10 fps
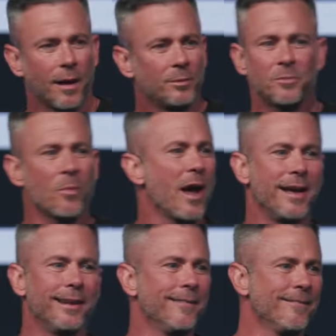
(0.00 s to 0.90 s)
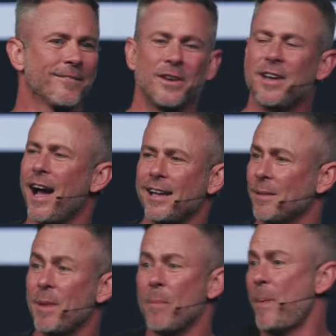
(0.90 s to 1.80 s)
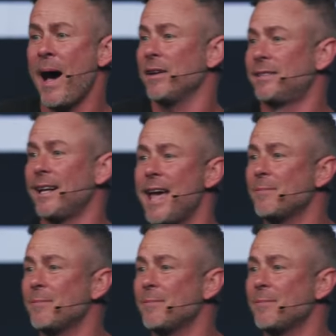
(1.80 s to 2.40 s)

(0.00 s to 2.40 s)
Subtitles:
I'm just praying for you guys. I'm not pouting today.